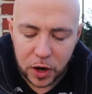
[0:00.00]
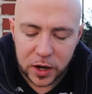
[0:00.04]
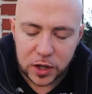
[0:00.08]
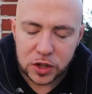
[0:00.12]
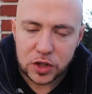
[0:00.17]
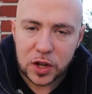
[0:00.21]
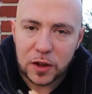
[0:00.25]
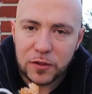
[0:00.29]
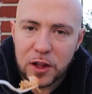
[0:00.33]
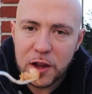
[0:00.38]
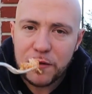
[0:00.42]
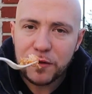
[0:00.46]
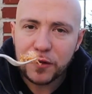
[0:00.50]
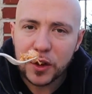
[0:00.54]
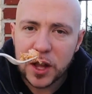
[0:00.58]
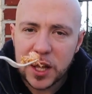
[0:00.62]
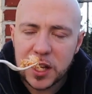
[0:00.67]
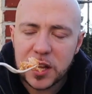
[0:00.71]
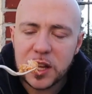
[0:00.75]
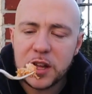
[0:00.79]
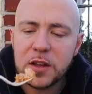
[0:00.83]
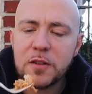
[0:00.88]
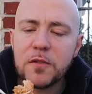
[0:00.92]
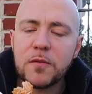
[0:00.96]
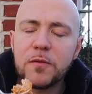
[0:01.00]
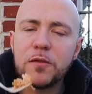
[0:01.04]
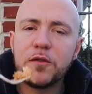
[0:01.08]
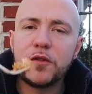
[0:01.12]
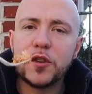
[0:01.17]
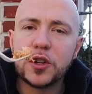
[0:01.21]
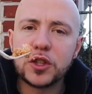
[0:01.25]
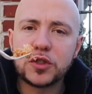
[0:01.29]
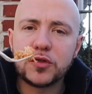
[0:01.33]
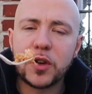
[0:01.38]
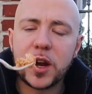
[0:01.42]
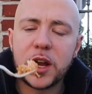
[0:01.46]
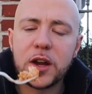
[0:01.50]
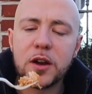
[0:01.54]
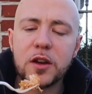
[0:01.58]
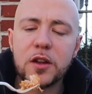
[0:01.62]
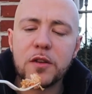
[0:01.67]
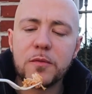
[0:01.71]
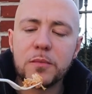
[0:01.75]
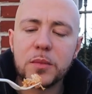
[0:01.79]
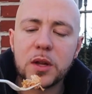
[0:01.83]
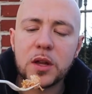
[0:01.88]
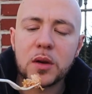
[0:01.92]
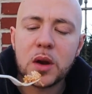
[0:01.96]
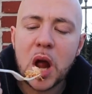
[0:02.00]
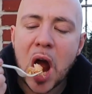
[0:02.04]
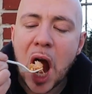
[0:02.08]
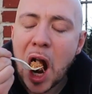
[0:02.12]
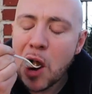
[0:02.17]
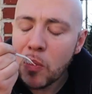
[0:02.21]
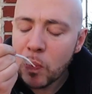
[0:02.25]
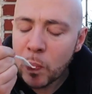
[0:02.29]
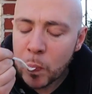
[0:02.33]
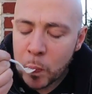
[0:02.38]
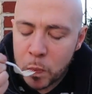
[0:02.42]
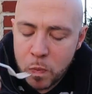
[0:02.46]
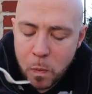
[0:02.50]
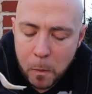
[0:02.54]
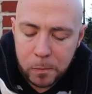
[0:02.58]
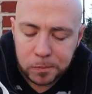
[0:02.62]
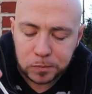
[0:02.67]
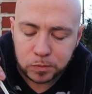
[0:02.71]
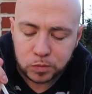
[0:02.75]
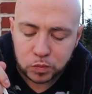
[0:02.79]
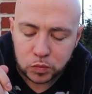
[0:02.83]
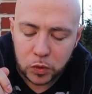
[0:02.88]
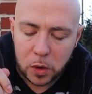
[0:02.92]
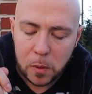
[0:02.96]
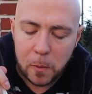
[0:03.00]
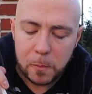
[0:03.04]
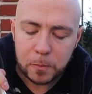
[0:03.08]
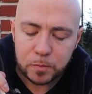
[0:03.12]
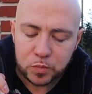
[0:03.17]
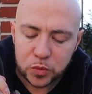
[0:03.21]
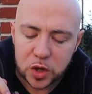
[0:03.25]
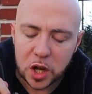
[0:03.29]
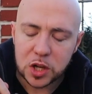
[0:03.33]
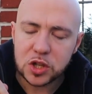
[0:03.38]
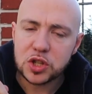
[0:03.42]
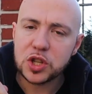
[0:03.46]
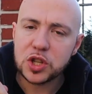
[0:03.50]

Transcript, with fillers: Right, so you have that flaky fish right here, the meat. Got